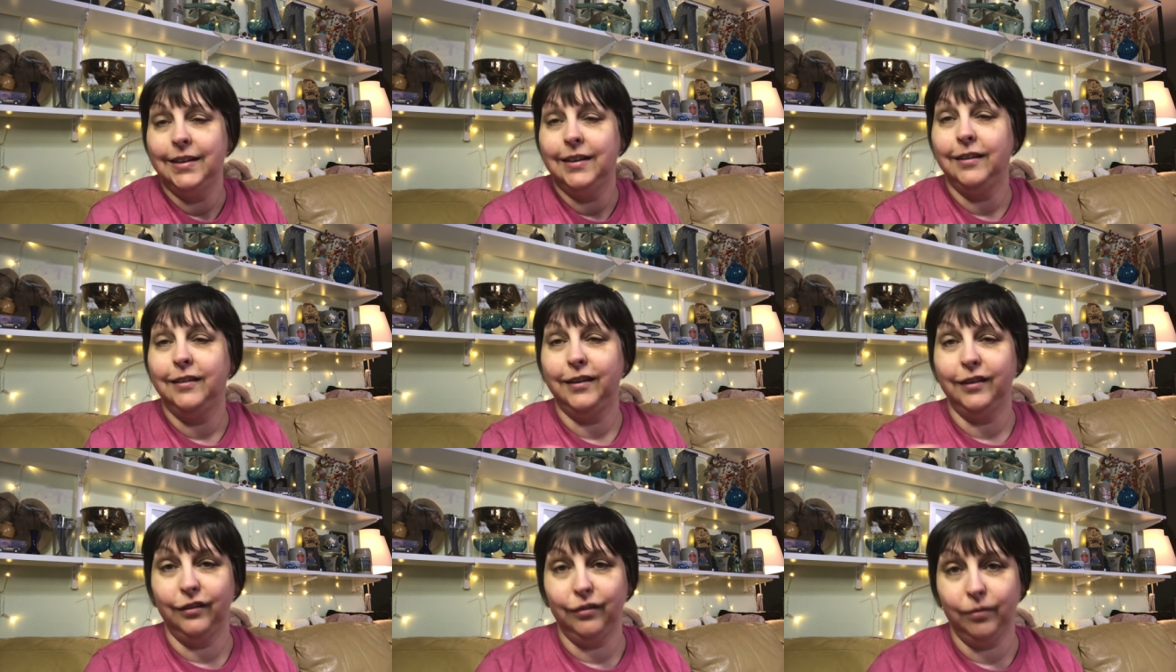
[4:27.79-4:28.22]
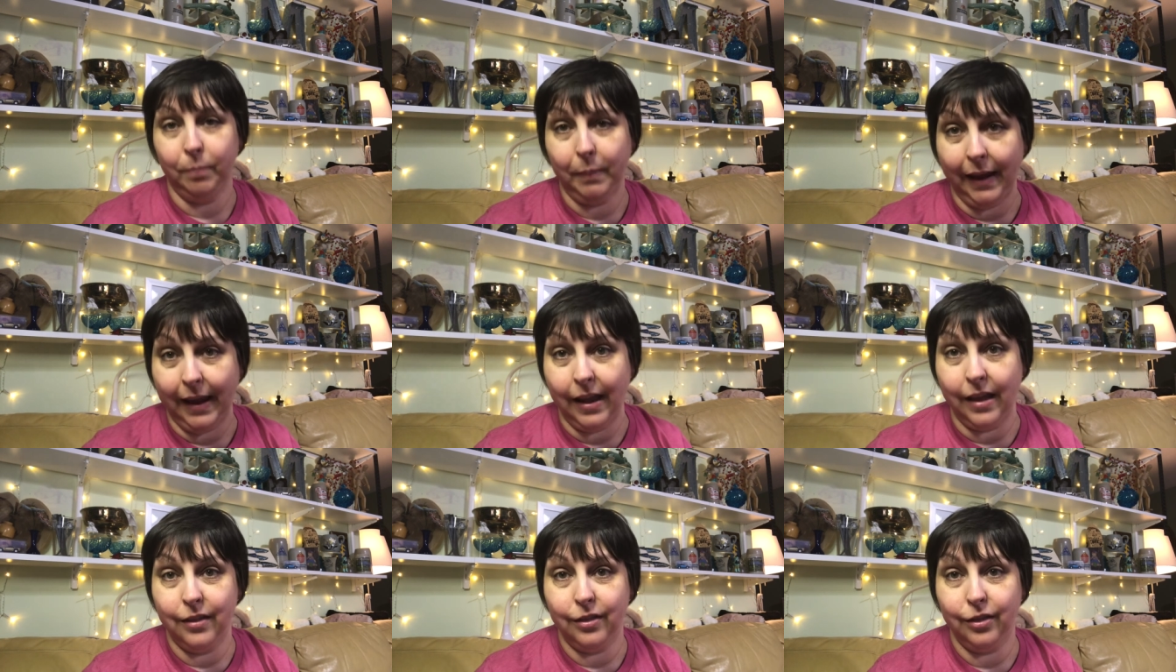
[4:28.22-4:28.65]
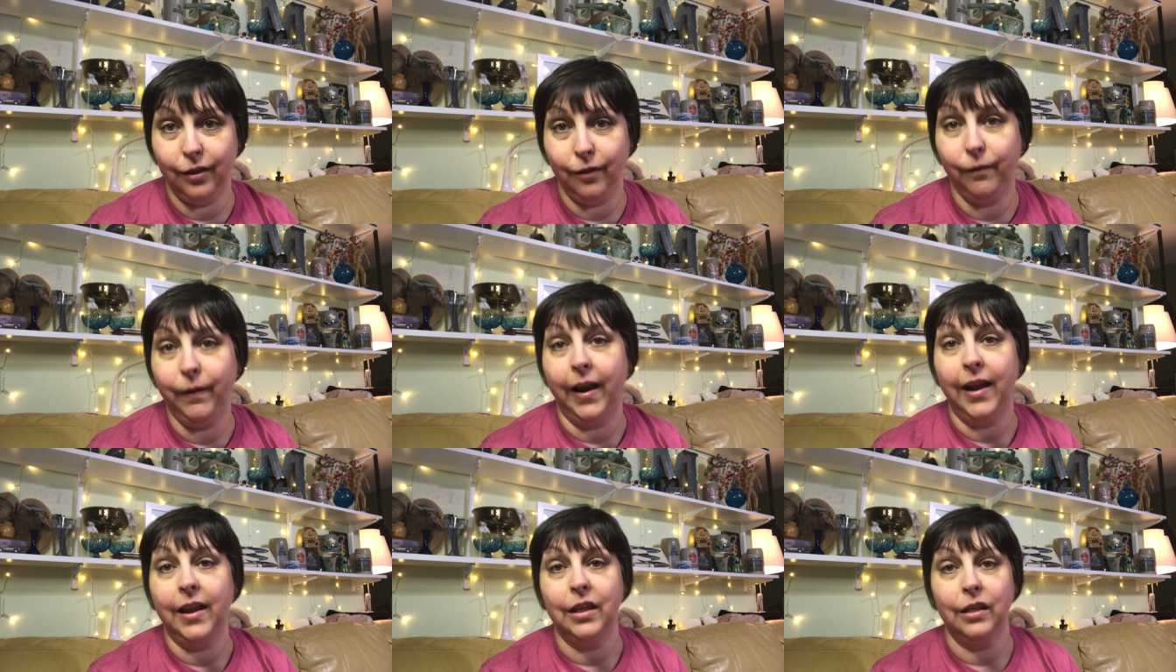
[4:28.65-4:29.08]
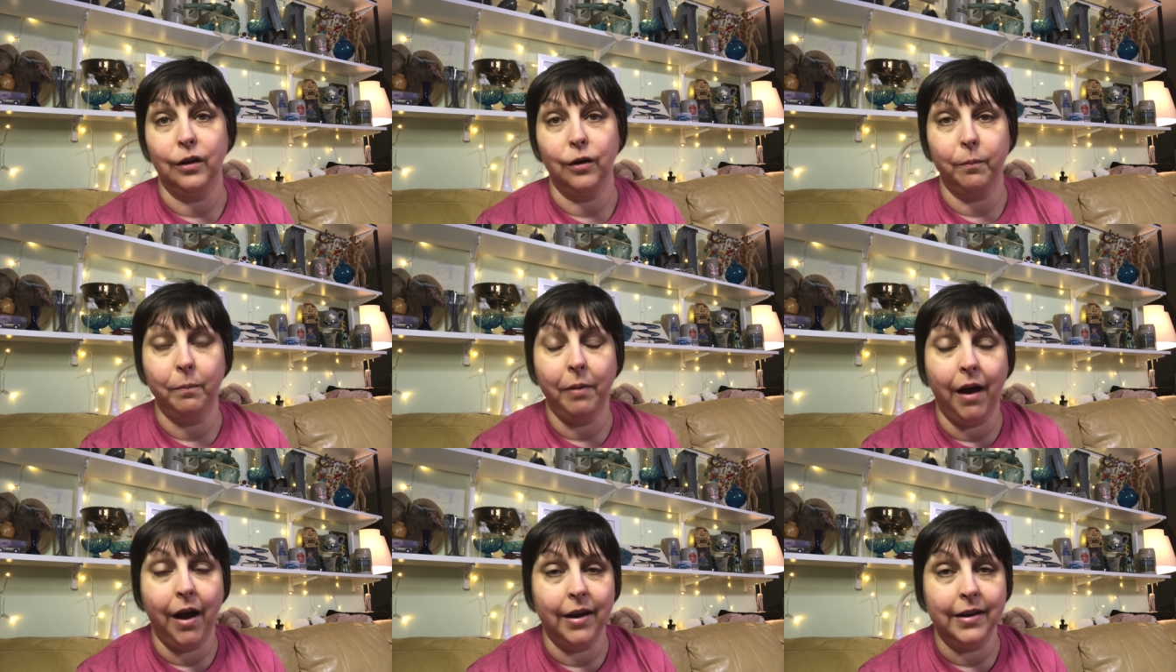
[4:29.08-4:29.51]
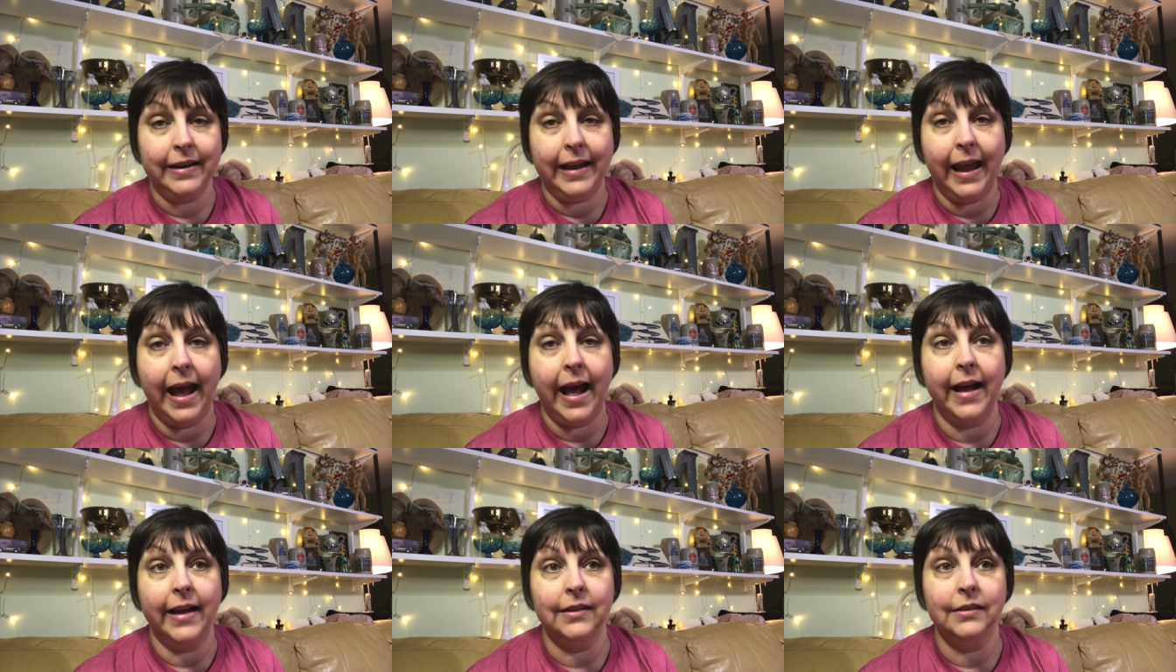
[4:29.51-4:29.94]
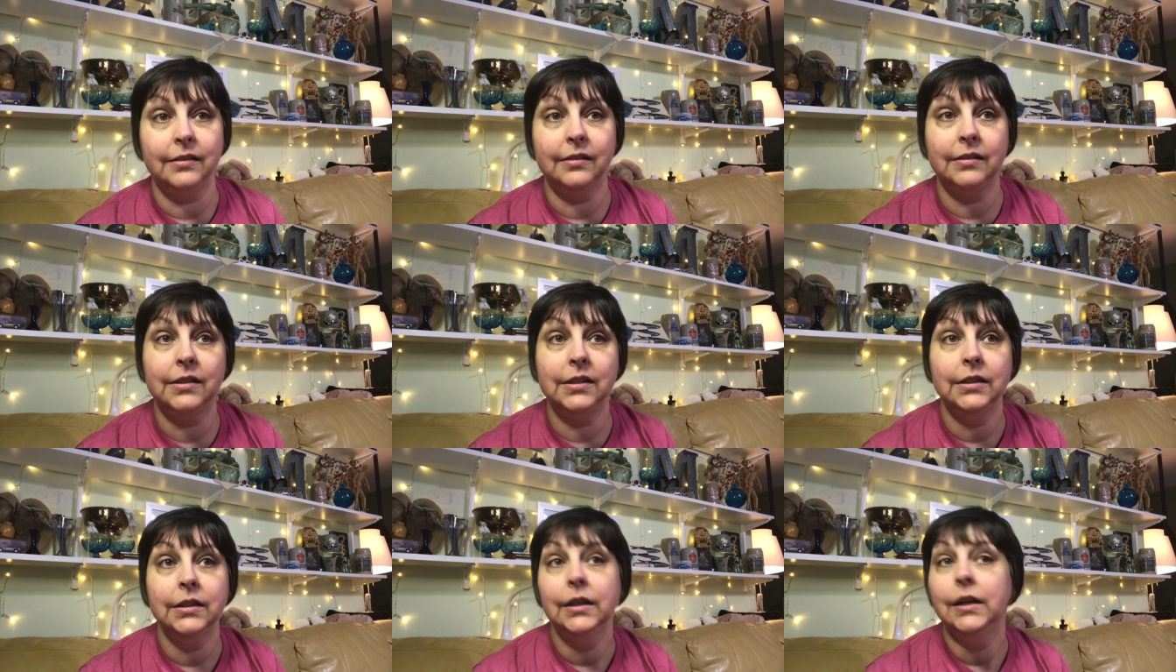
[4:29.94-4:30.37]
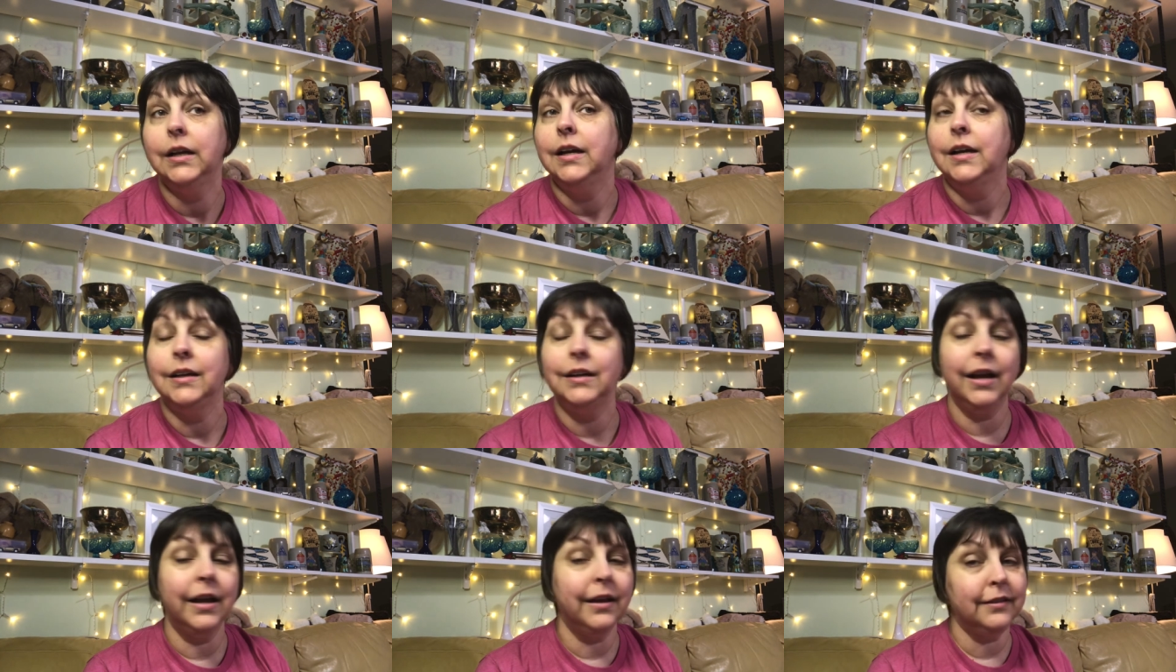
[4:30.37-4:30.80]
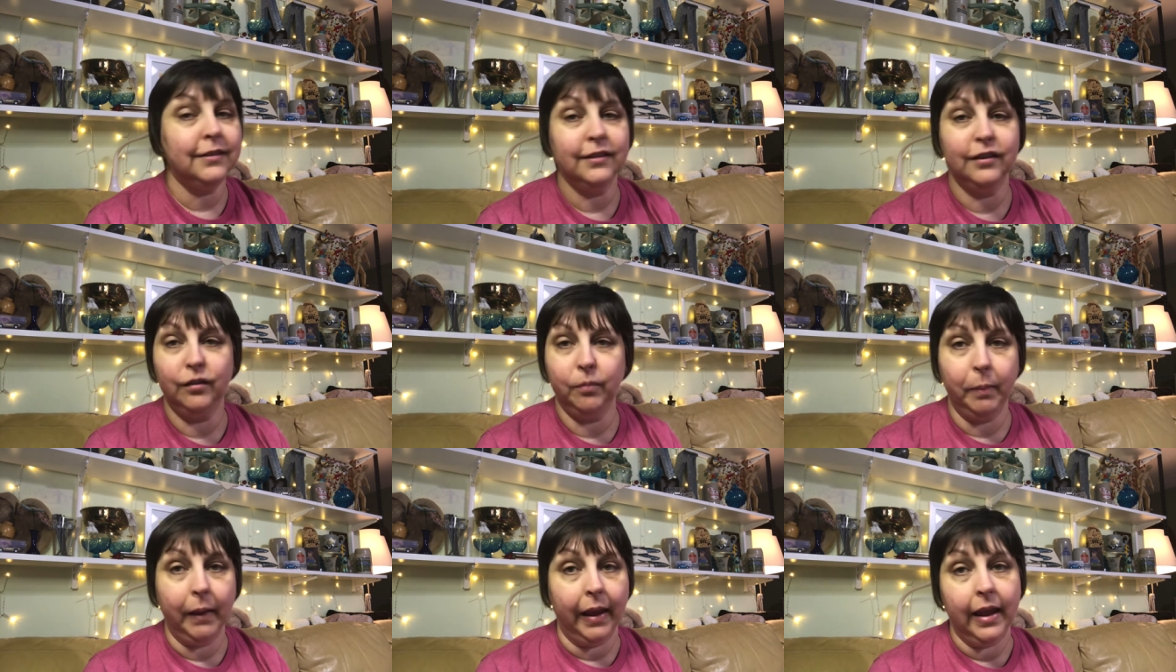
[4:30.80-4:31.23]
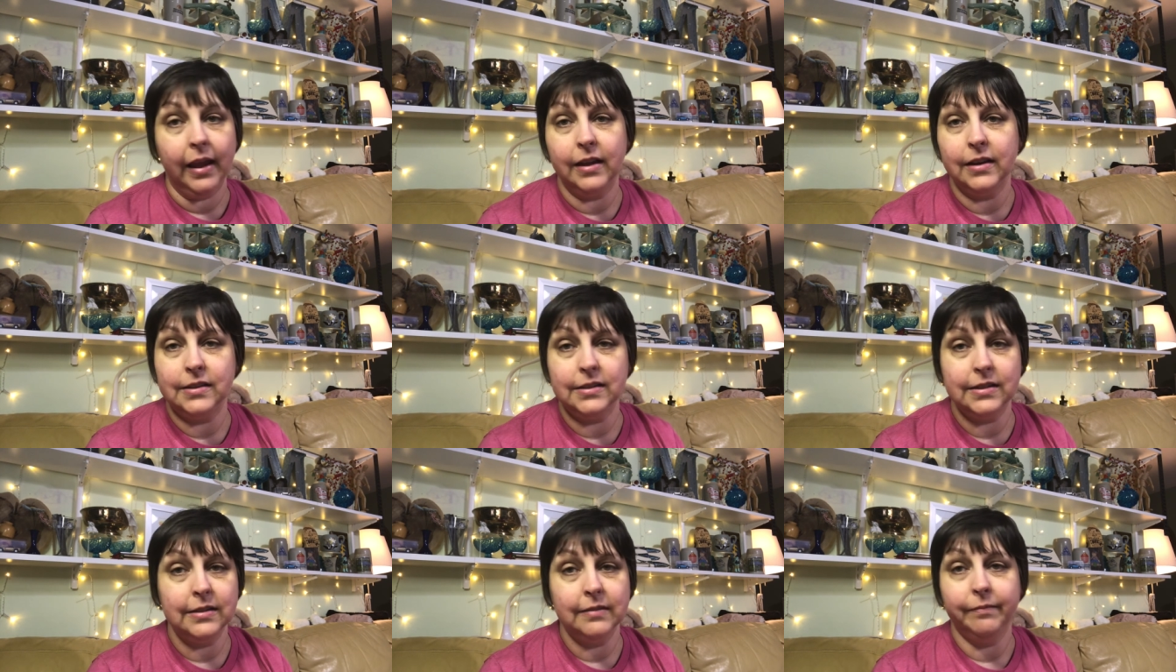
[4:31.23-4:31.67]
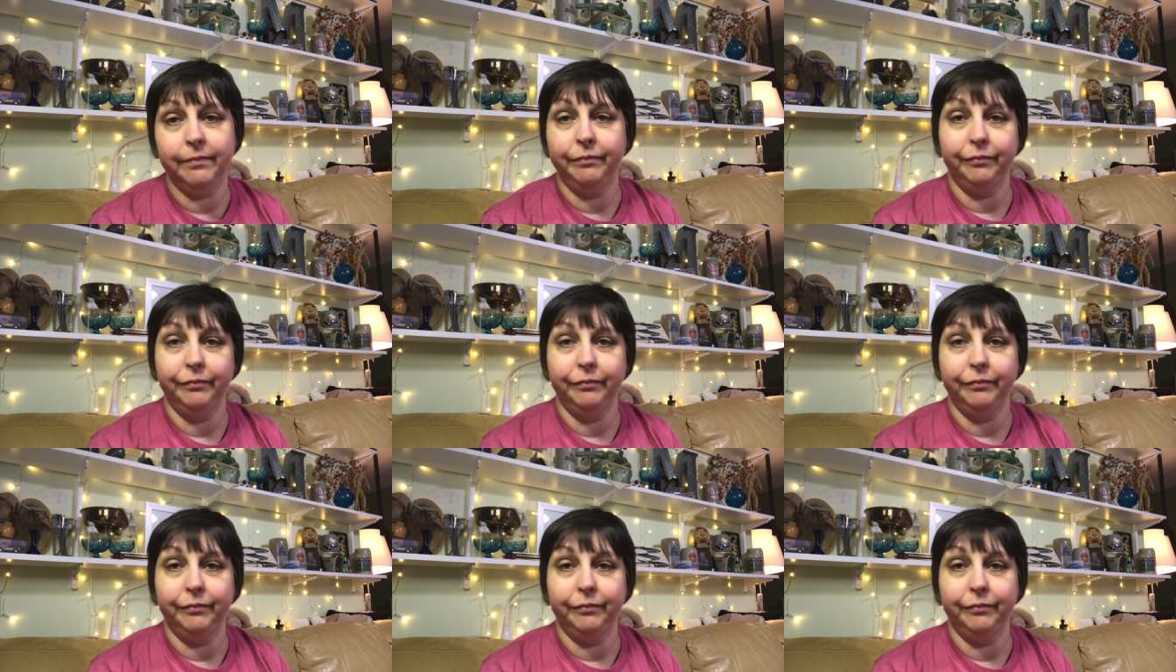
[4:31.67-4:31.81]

disband the regular podcast, not disband